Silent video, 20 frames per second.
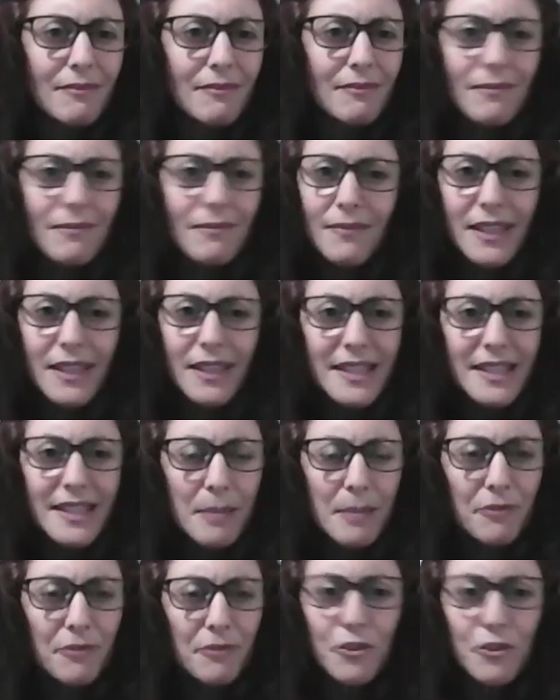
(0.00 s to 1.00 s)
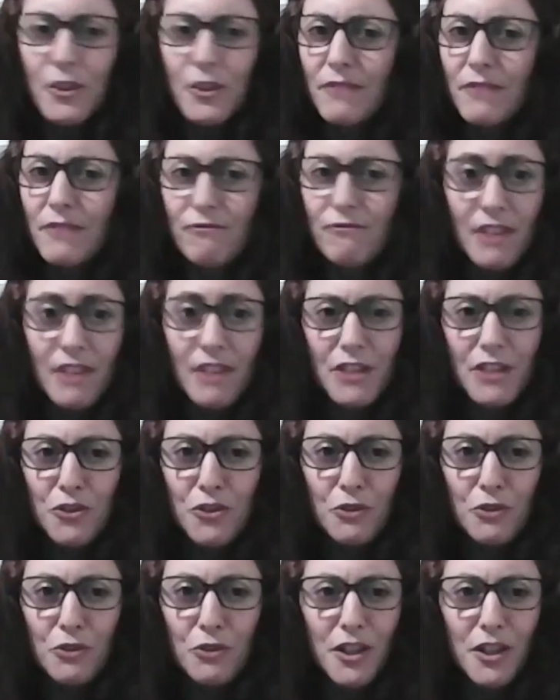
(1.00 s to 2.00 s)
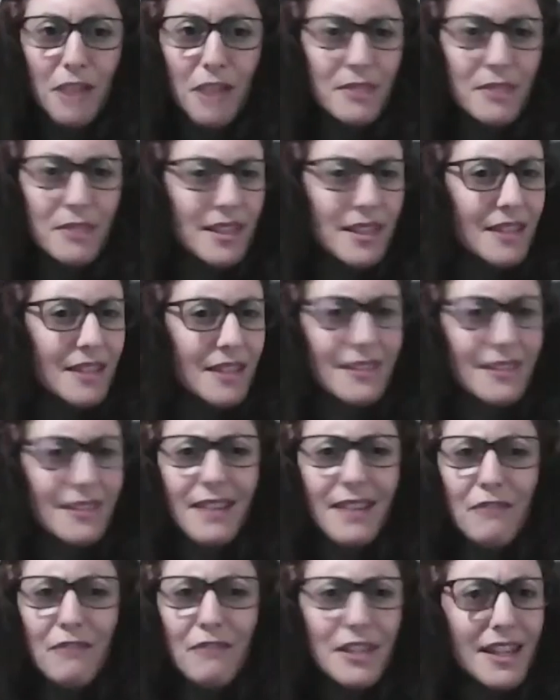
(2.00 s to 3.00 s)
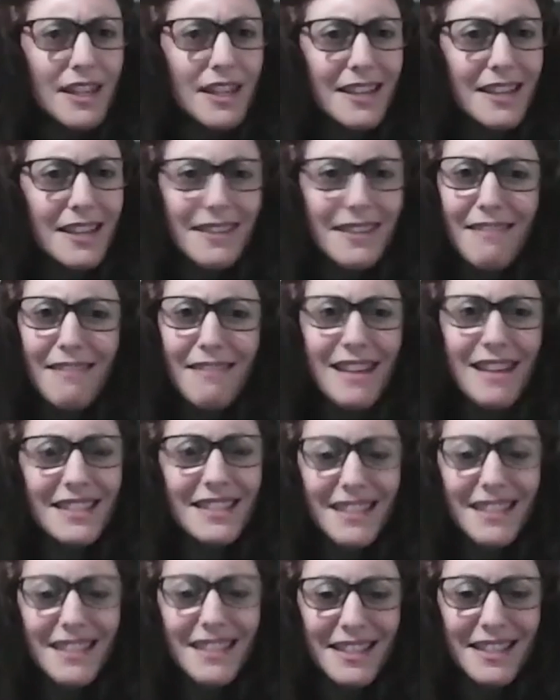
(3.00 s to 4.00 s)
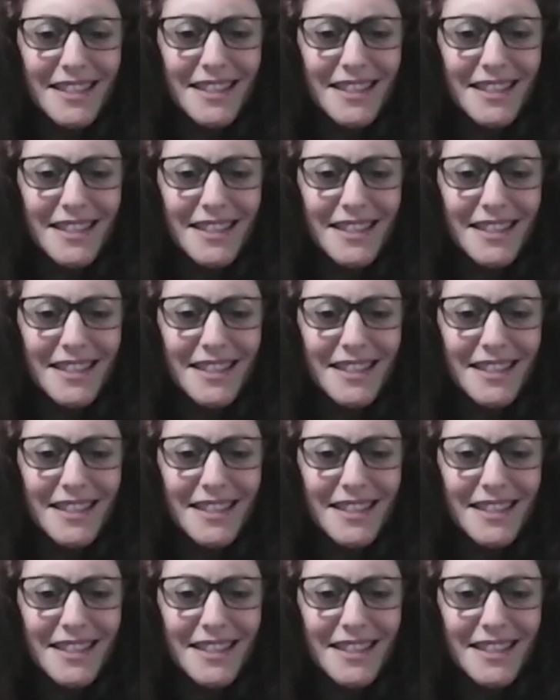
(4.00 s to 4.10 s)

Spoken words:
Like I said before, it's a very short time, 6-7 years, and that's it.